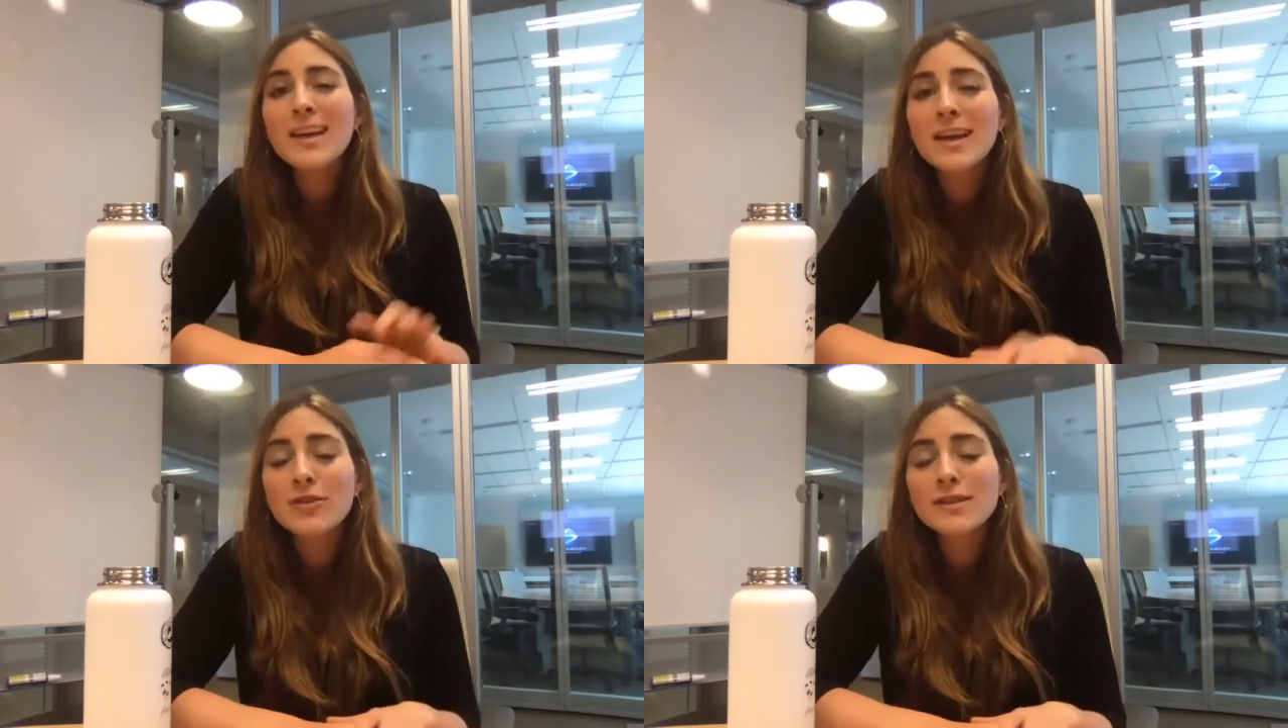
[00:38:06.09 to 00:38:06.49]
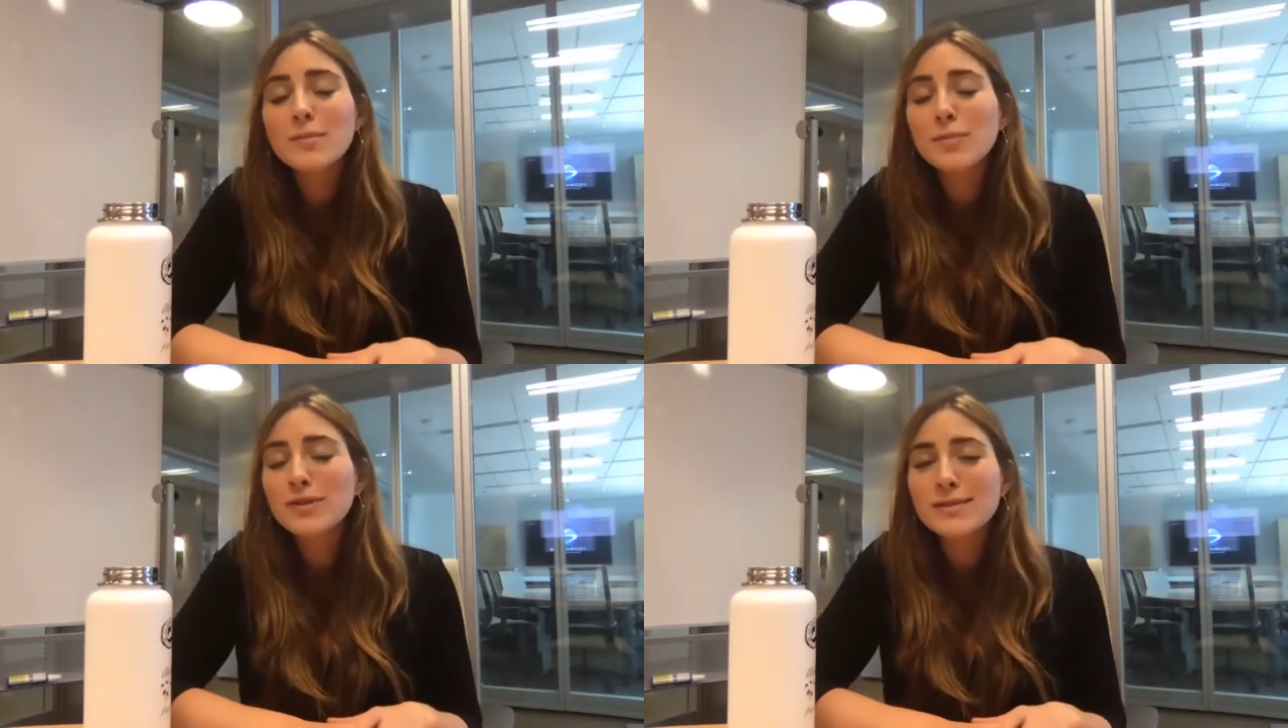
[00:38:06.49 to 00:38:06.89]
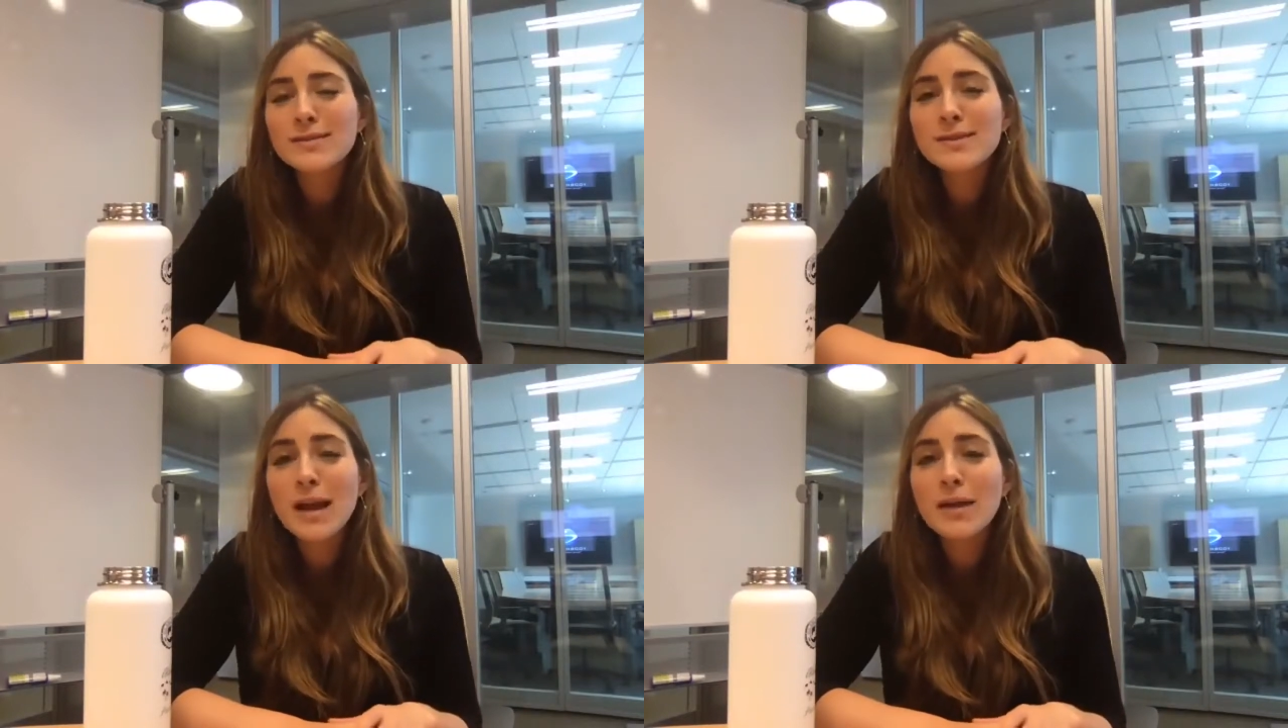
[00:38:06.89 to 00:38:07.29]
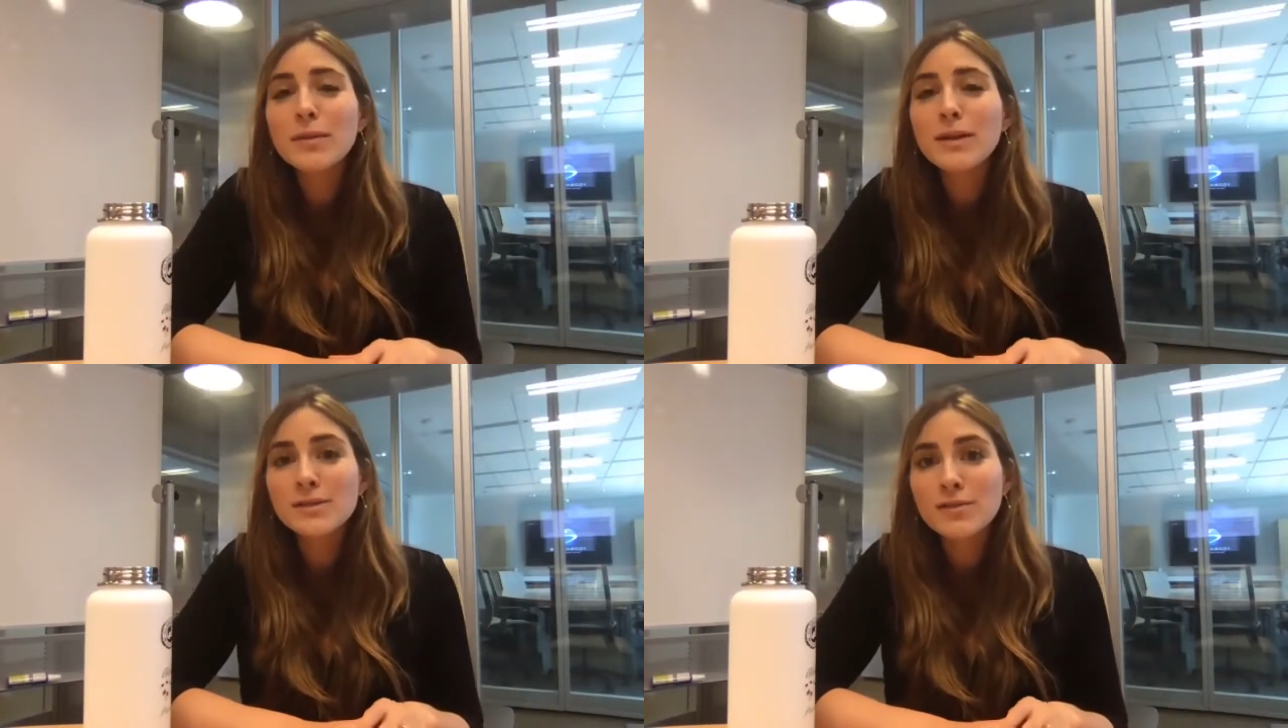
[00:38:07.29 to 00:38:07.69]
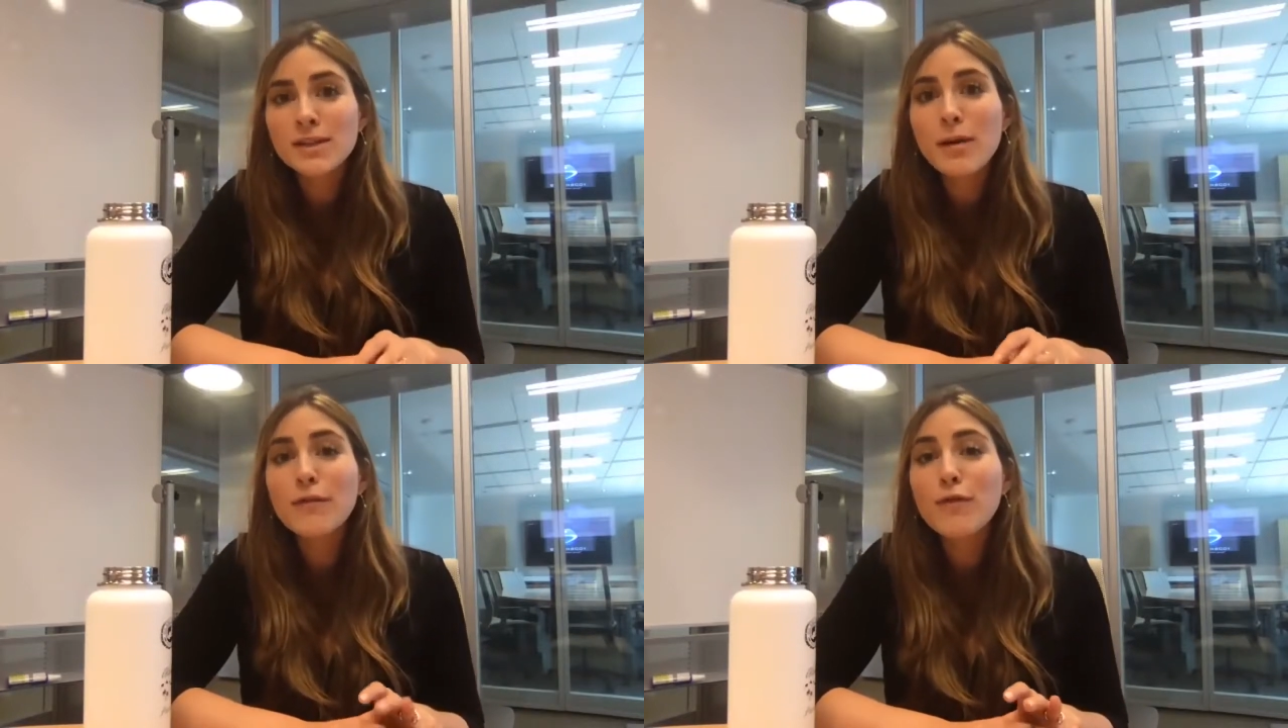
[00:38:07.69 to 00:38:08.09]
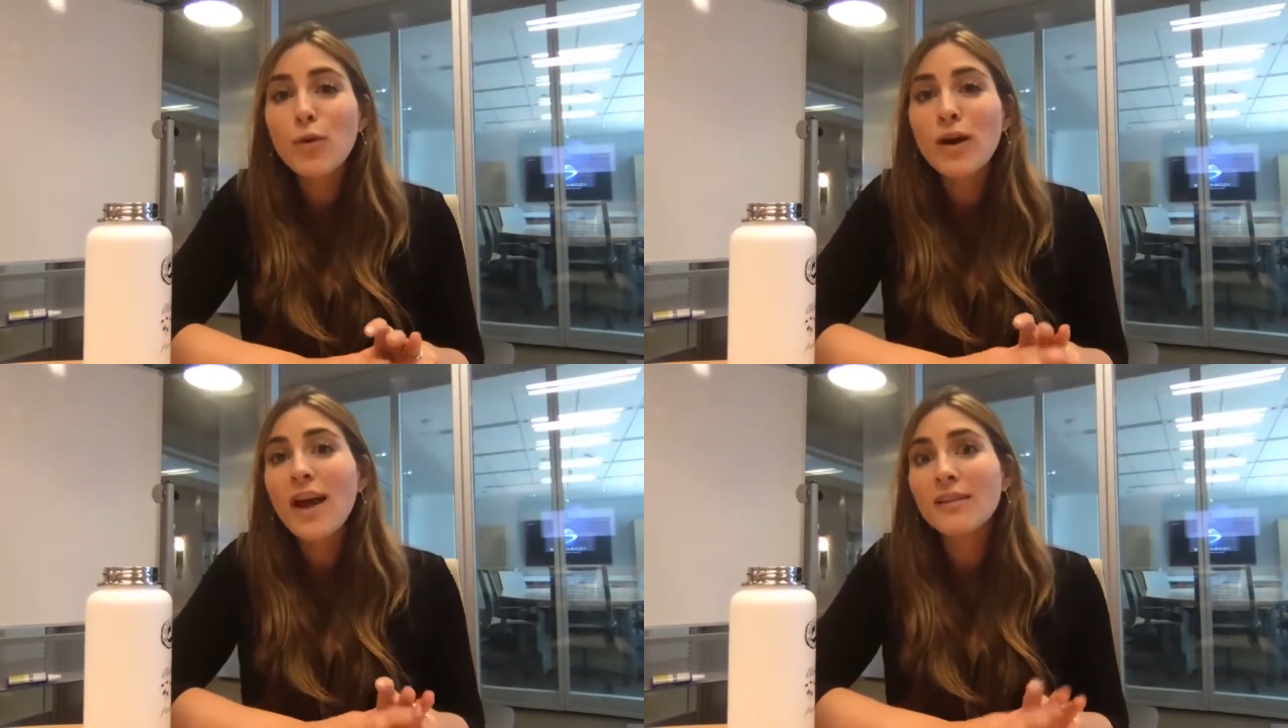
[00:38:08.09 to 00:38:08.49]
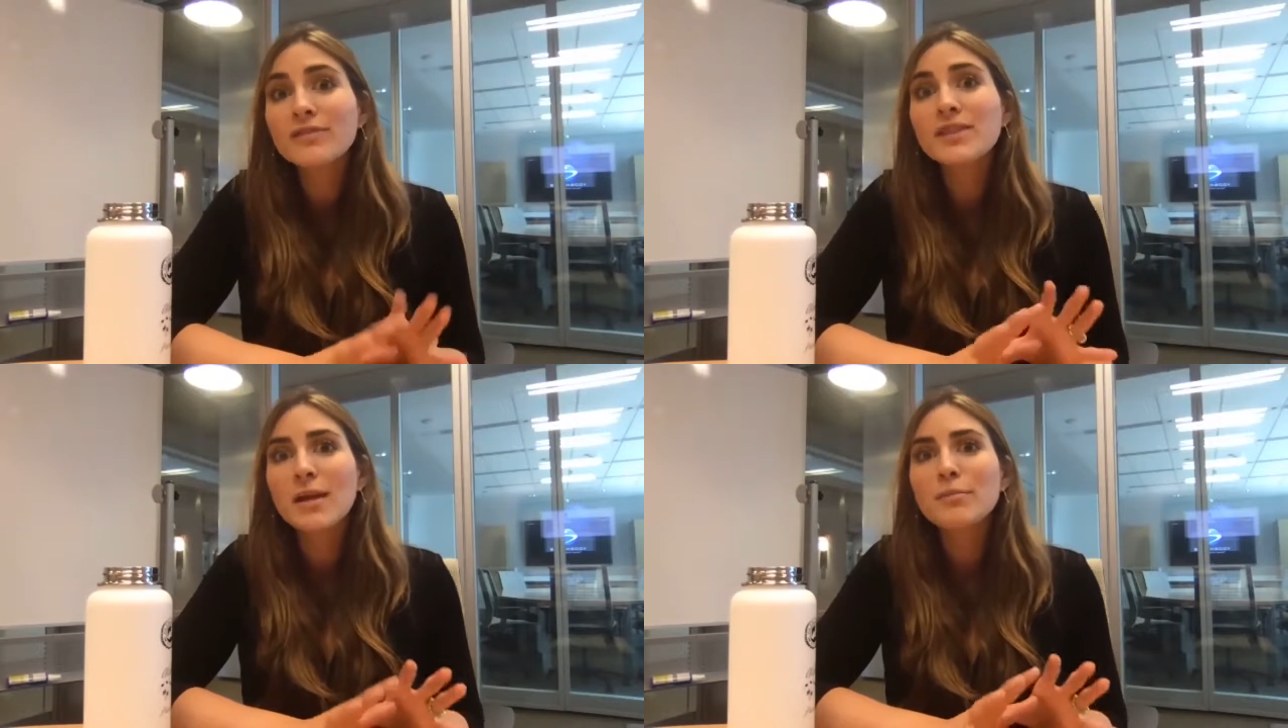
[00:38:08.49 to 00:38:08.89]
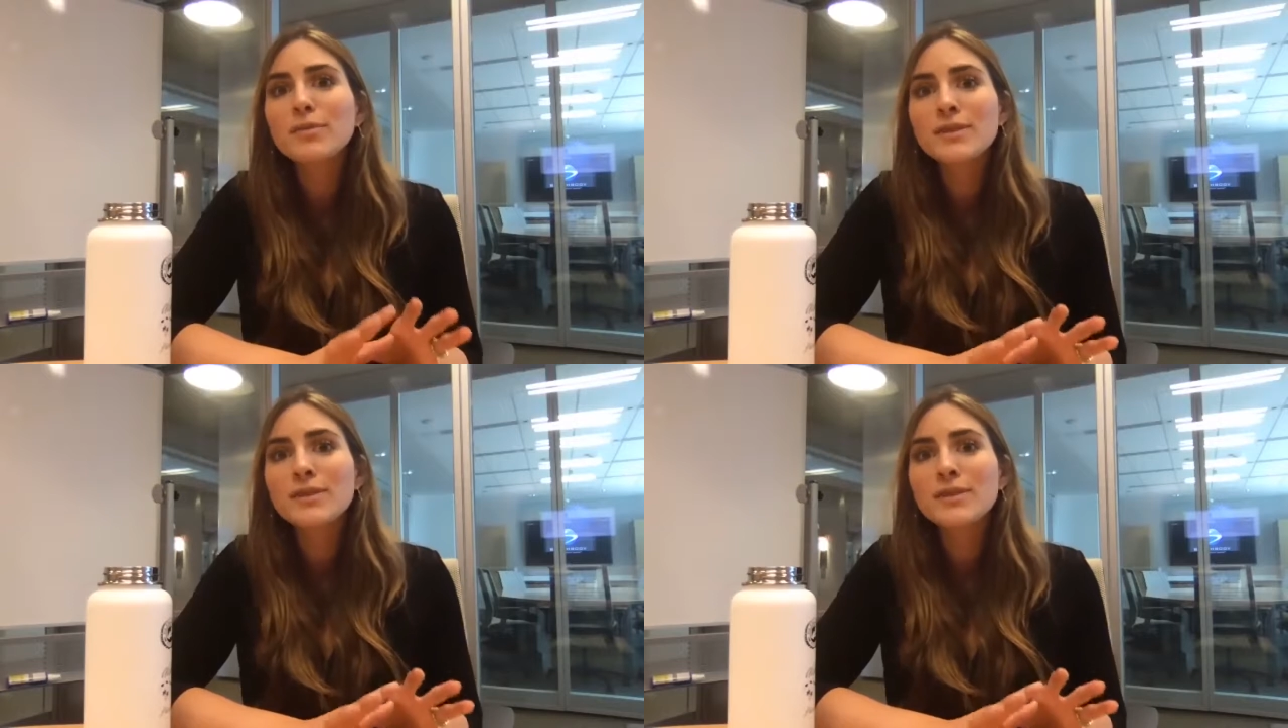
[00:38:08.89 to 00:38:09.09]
increase a person's diabetes risk by 4.5 to 9%.